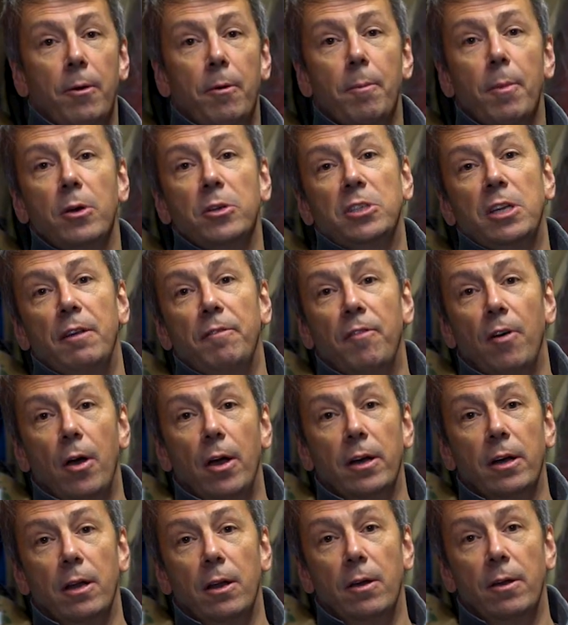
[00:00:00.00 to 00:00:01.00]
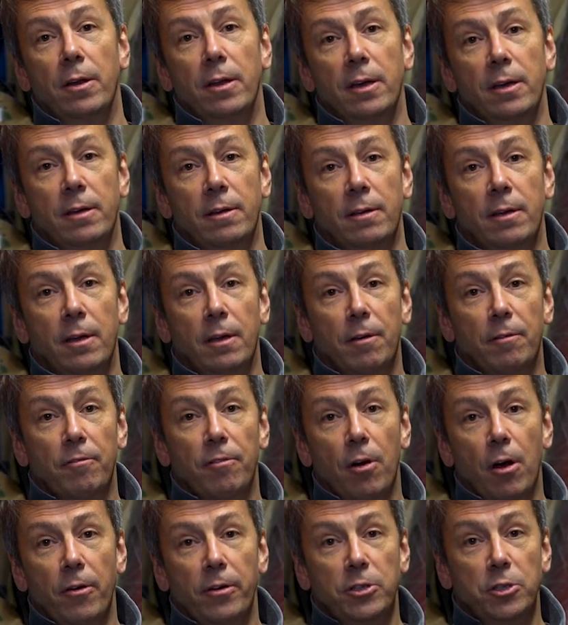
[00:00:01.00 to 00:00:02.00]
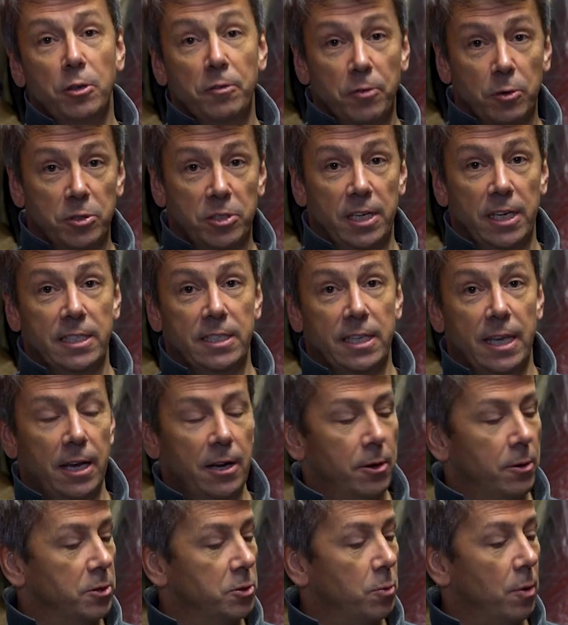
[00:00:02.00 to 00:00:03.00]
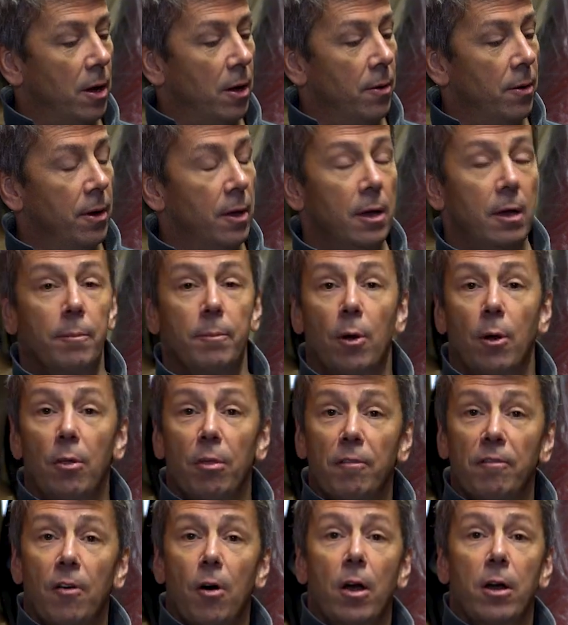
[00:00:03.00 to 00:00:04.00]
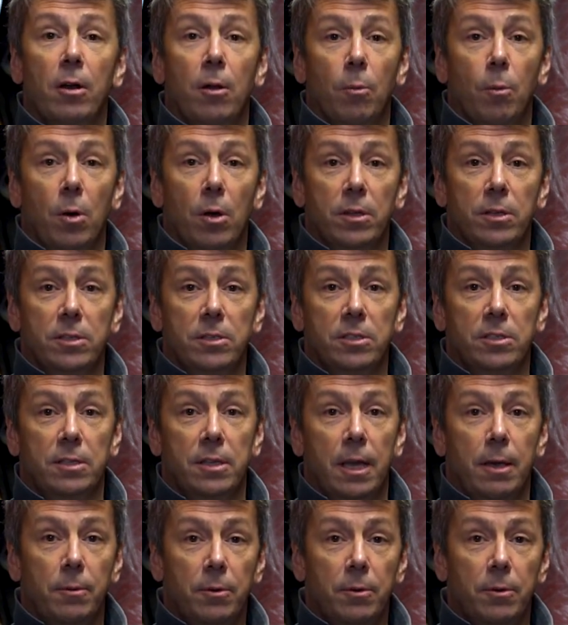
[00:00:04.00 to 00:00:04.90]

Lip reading: were mostly vinyl on a Ferrari 246 Dino as well, but on the vinyl ones, they